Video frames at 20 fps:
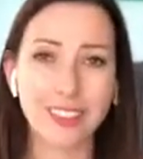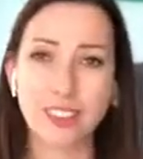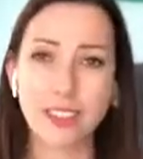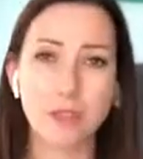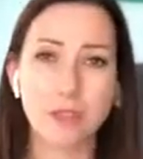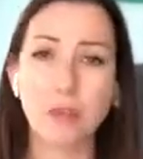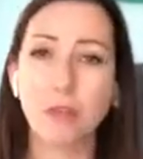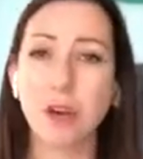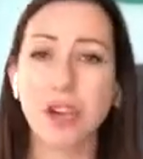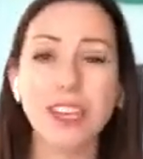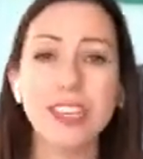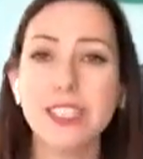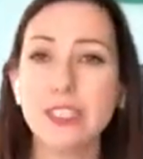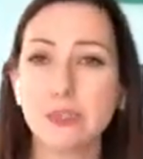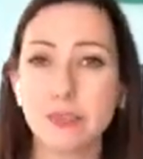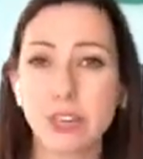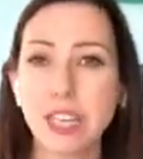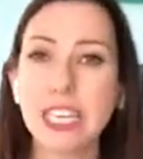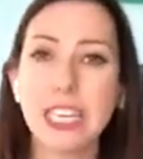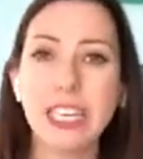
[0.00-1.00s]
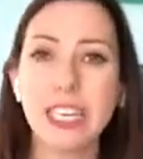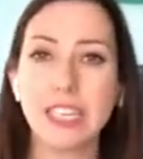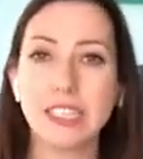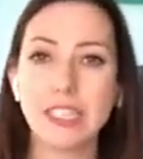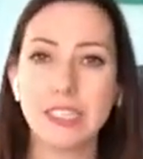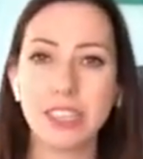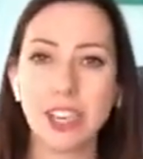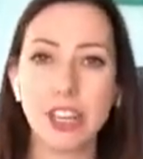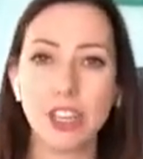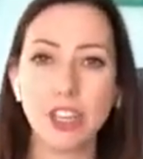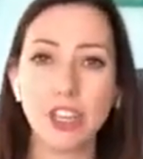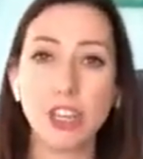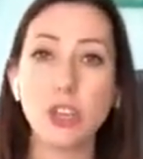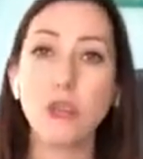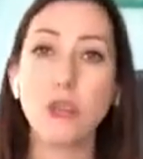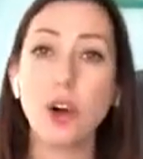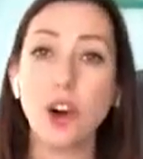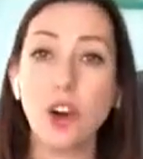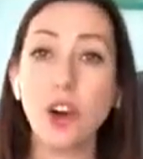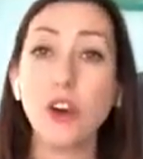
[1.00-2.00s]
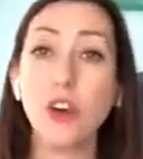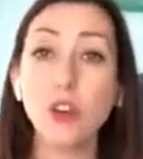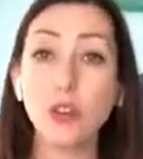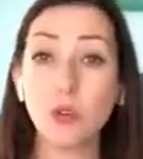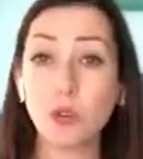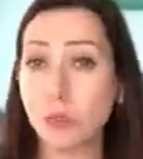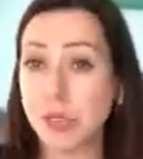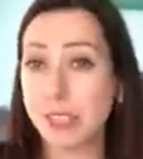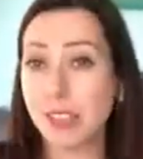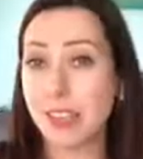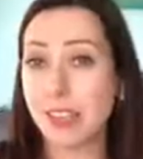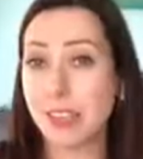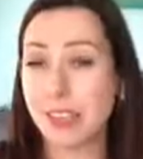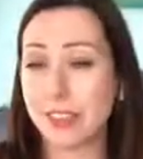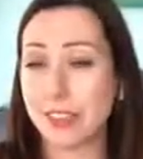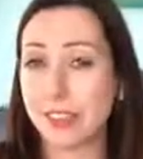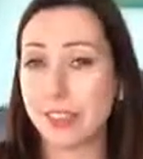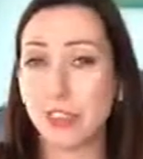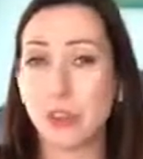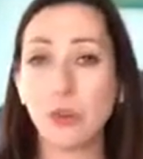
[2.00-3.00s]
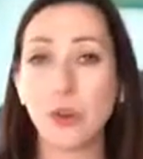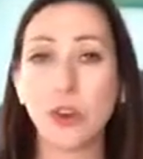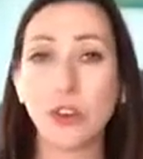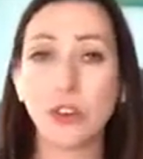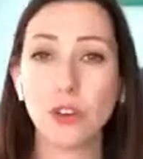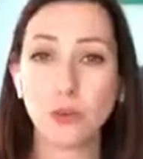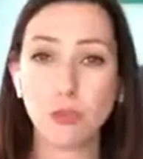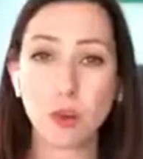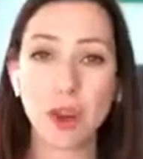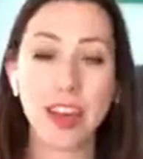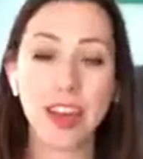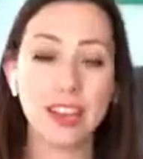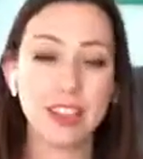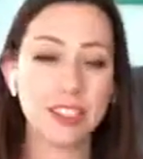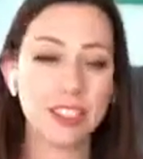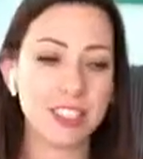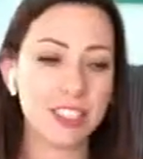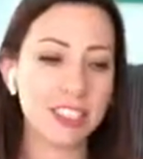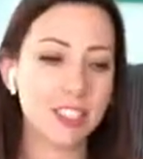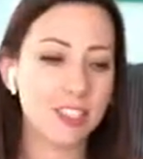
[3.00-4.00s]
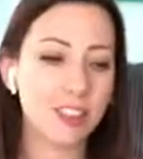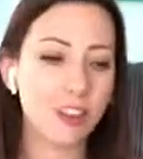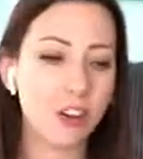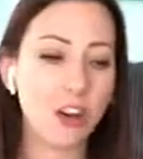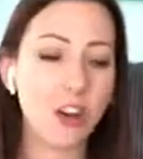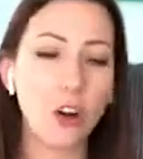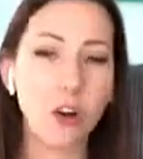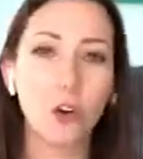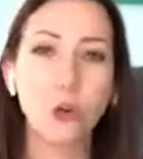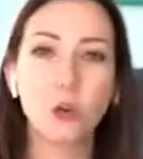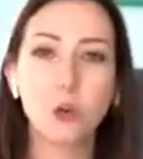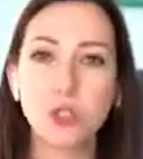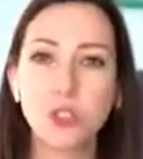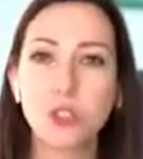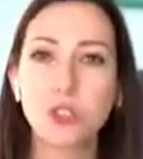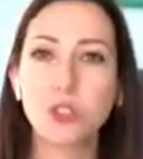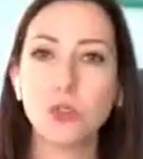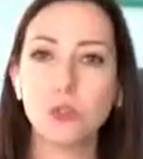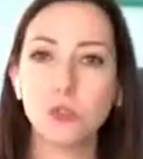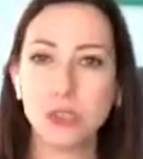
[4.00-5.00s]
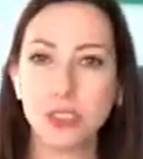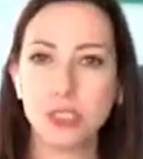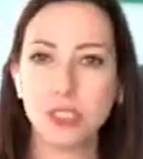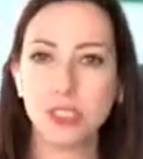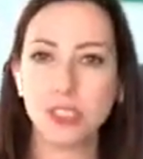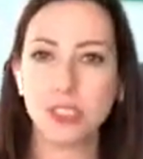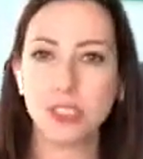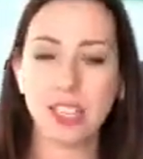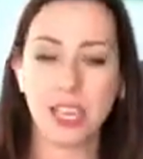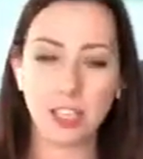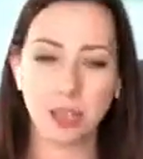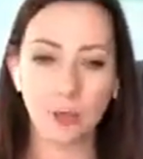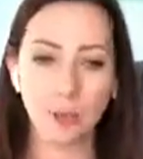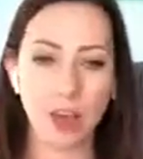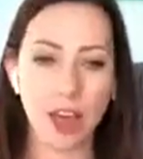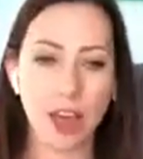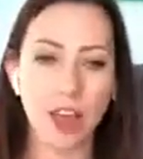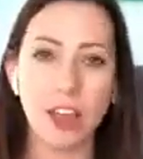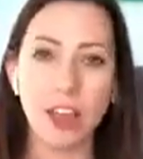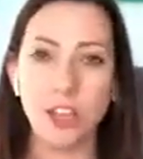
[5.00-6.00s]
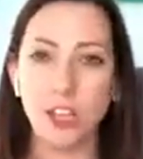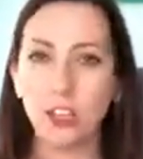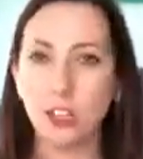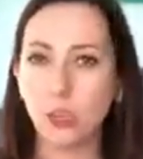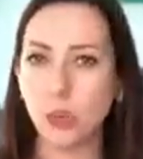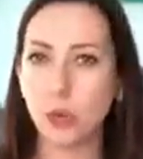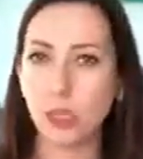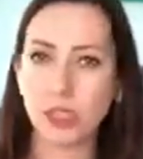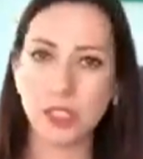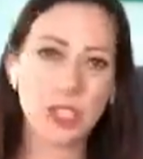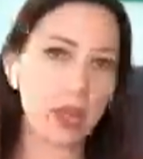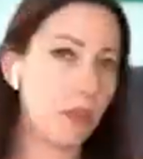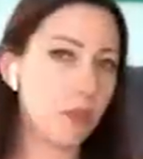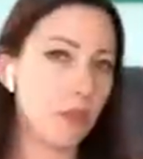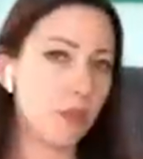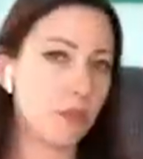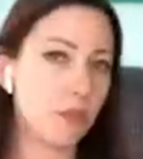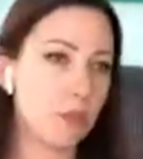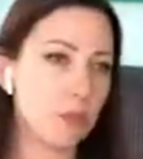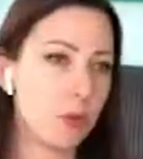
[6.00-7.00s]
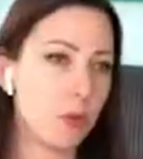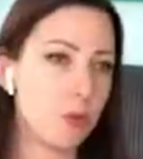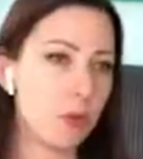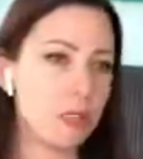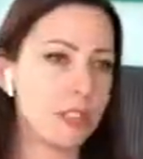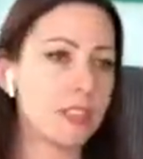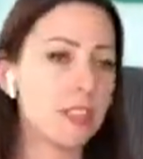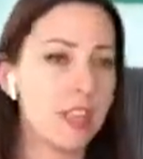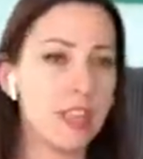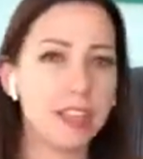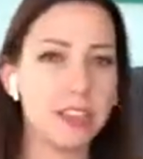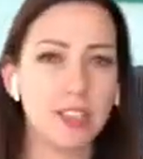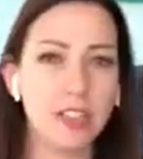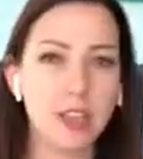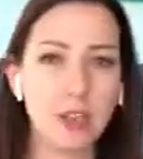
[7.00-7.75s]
the reminder really is that you are your business, you are your brand. This is not old school business days where you are separate from your business